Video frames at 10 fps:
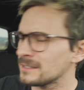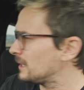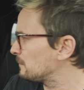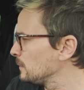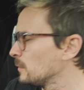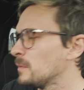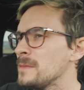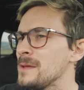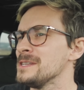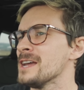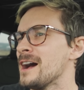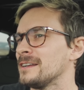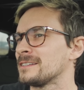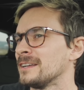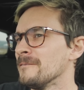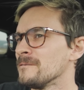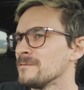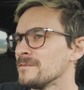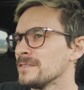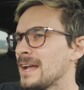a lot of people, but maybe not
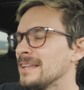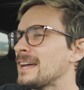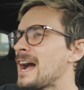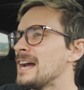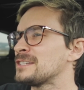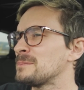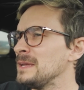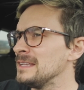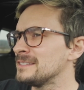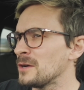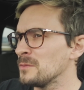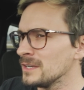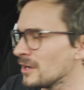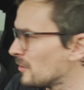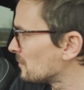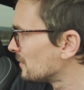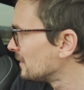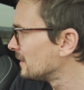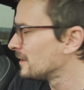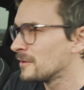at the high speeds that we know
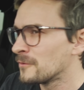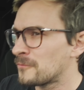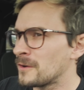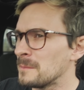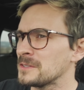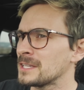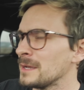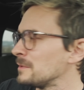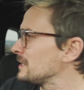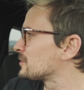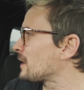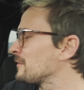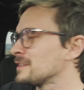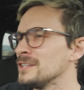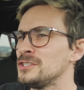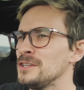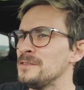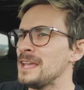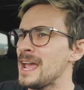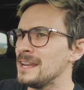from celebrities driving the
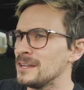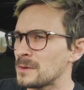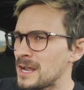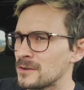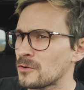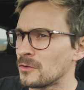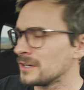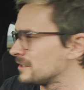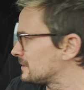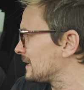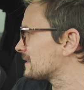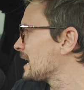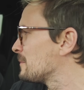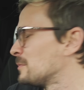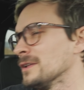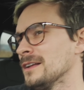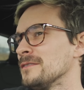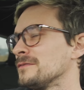GV80 around corners that it's capable of.